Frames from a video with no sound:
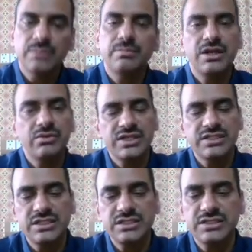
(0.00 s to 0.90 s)
Blood
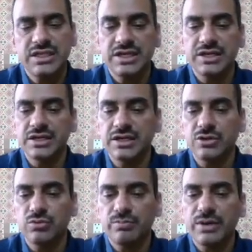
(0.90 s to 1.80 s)
vessels and
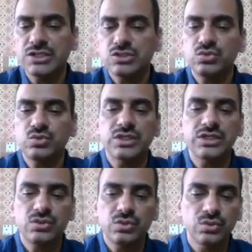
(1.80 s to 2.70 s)
nerve pass to
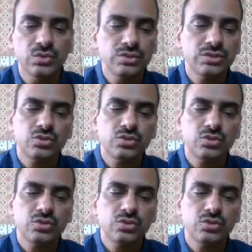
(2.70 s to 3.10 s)
the tooth